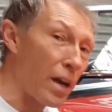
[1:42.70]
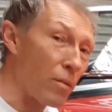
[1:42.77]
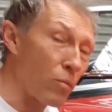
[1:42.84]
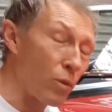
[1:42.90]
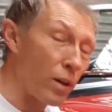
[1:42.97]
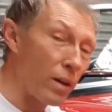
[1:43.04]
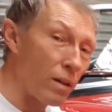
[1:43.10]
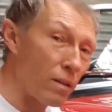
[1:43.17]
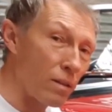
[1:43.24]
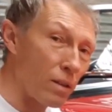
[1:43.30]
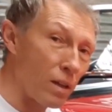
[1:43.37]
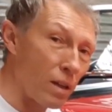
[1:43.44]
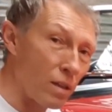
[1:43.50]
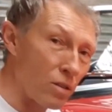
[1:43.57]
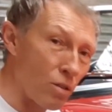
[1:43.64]
with
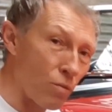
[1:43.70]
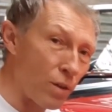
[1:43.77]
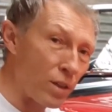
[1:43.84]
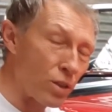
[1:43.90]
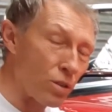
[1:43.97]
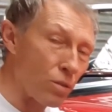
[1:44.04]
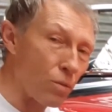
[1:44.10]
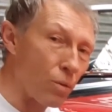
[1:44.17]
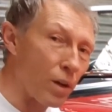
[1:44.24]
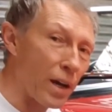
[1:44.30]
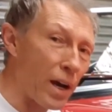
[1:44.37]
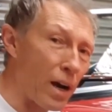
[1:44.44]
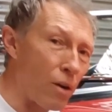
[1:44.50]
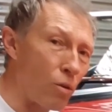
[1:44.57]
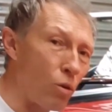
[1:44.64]
its original
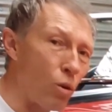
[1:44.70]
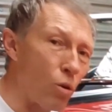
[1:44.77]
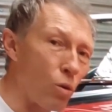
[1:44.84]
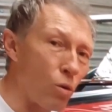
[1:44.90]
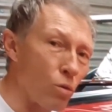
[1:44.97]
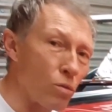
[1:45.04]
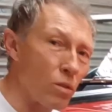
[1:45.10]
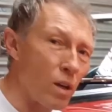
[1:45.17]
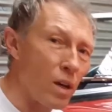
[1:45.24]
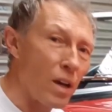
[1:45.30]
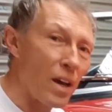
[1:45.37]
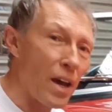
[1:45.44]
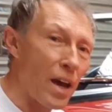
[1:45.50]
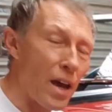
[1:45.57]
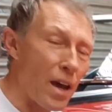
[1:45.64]
Calhorn
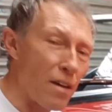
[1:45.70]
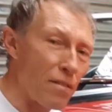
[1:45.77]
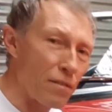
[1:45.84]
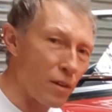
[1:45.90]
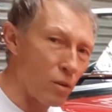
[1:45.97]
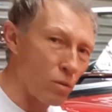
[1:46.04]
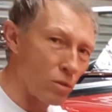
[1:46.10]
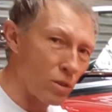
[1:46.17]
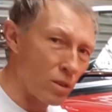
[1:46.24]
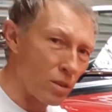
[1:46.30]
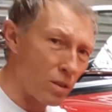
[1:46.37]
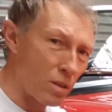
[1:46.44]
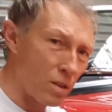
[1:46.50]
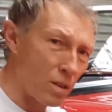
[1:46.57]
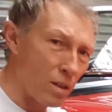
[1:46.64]
air filters.